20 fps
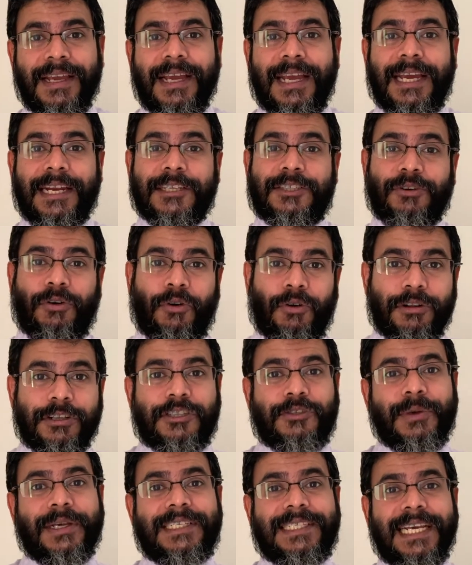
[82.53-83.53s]
It is
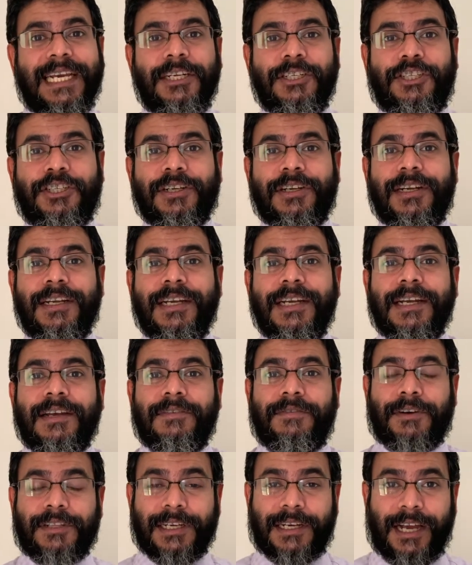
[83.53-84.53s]
also essential
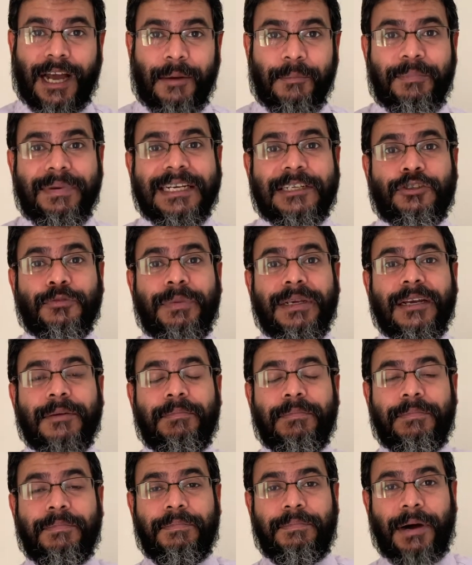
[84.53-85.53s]
for the company to be a
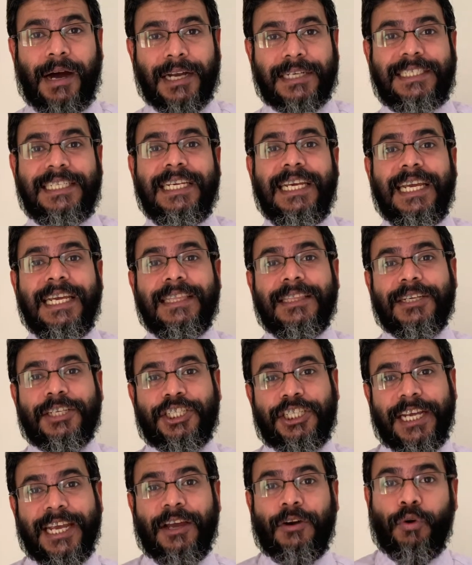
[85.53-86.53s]
party in the
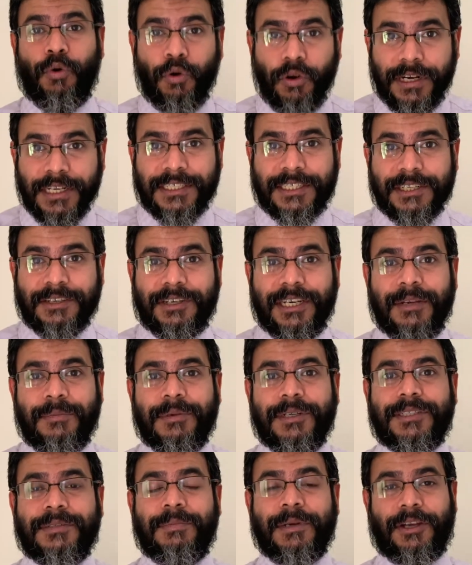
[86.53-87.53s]
shareholders
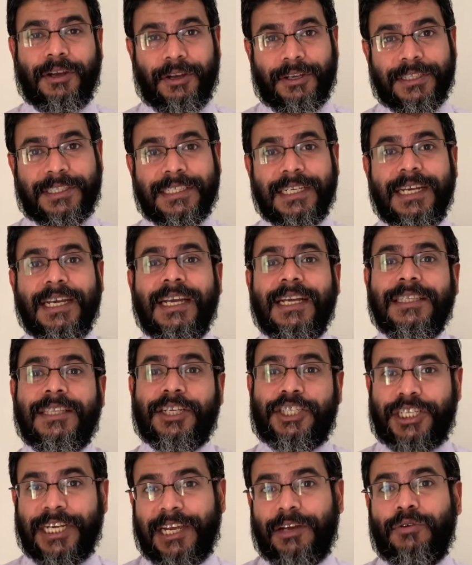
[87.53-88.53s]
agreement because the
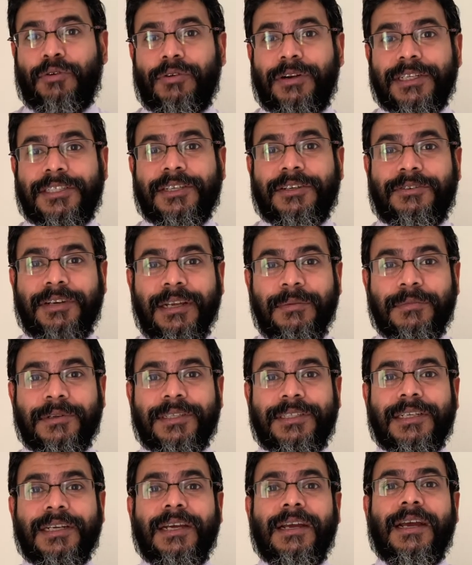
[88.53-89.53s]
shareholders
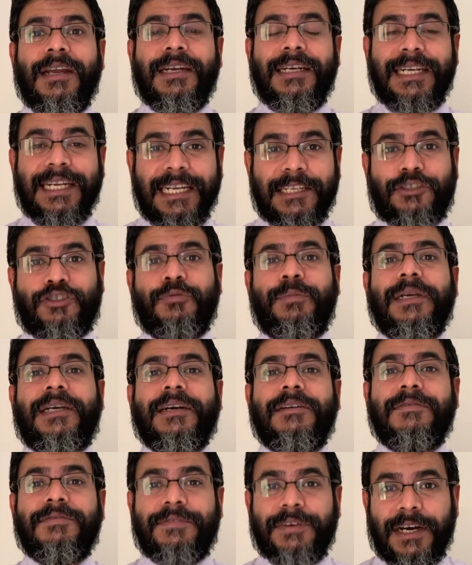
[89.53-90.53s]
agreement needs to be
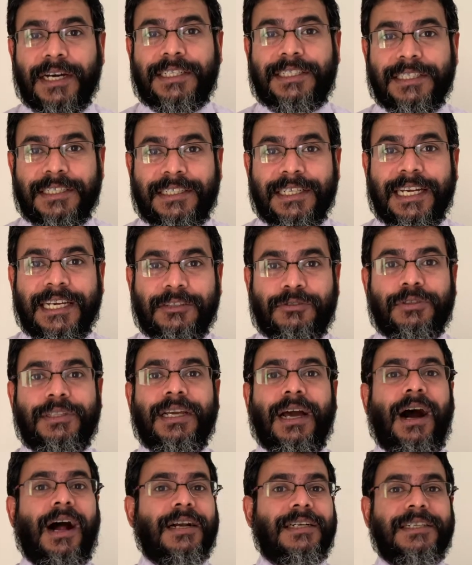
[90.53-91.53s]
converted into the
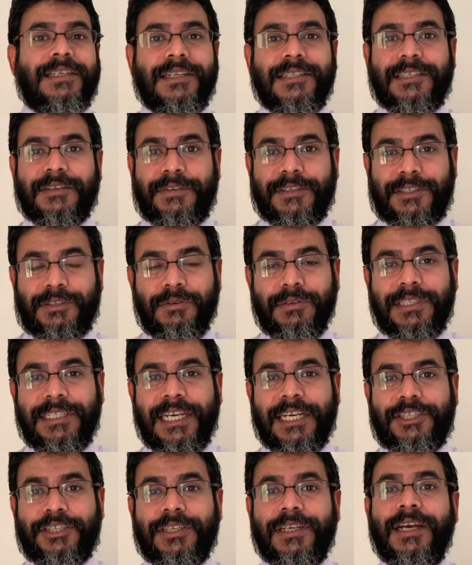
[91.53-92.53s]
articles of
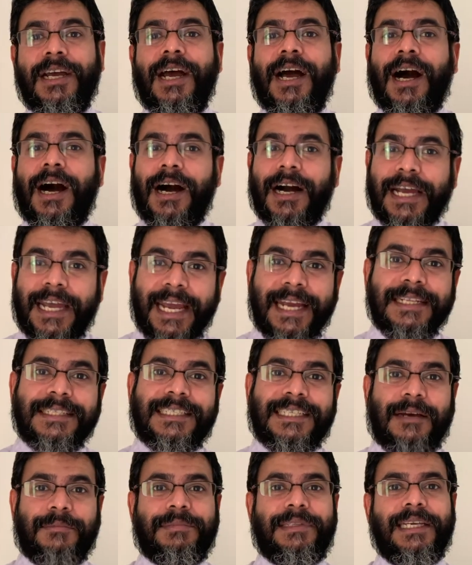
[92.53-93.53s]
association, again
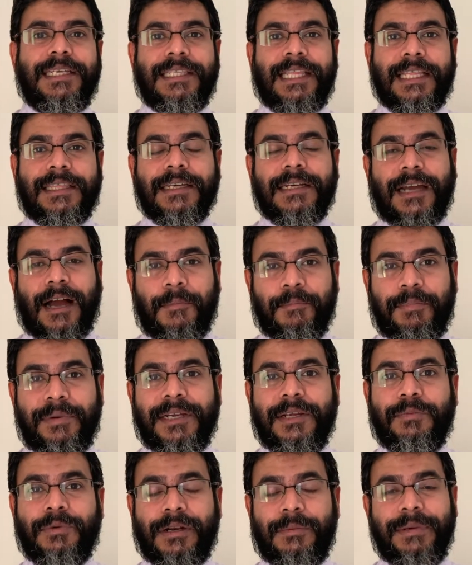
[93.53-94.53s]
something that the
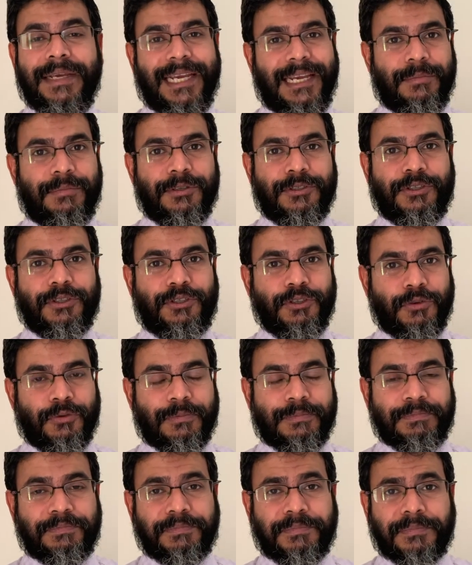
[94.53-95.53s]
company will be able to do
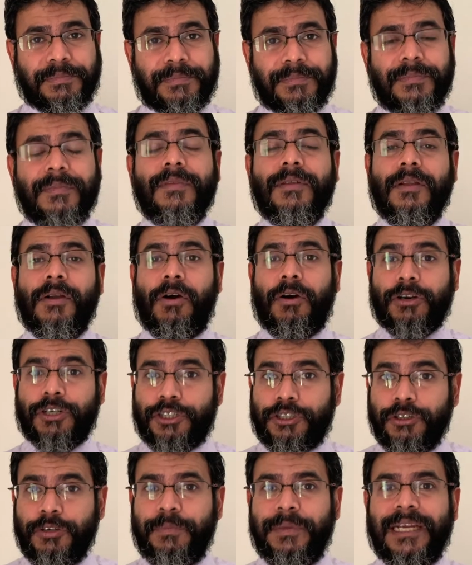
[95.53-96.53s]
or
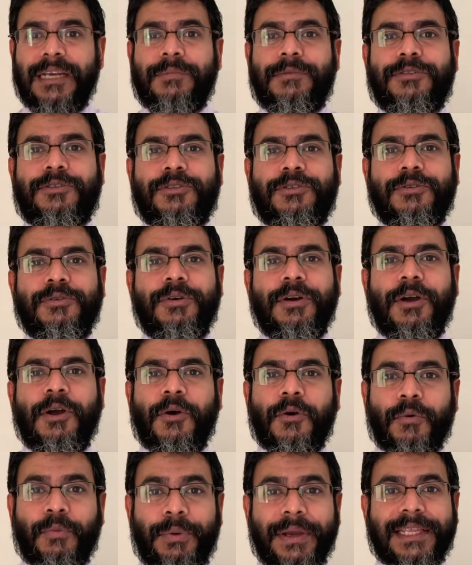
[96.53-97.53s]
should be able to do
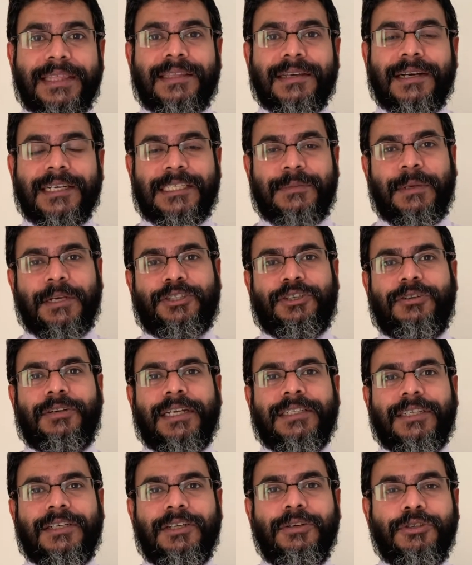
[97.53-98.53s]
with a special
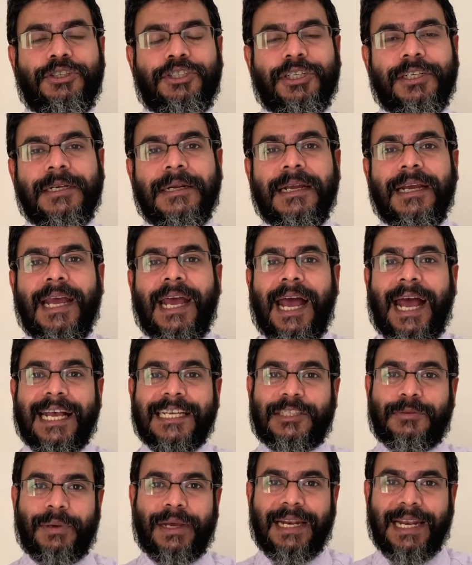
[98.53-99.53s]
resolution
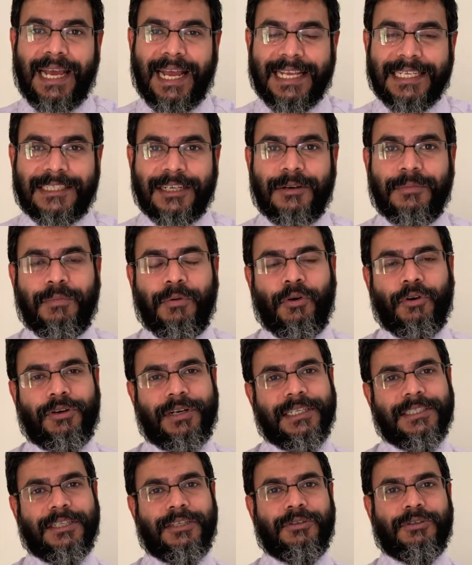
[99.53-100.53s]
as well as a board
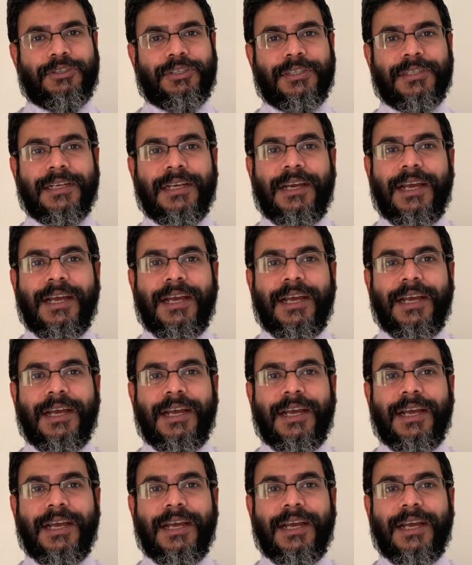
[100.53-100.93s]
resolution.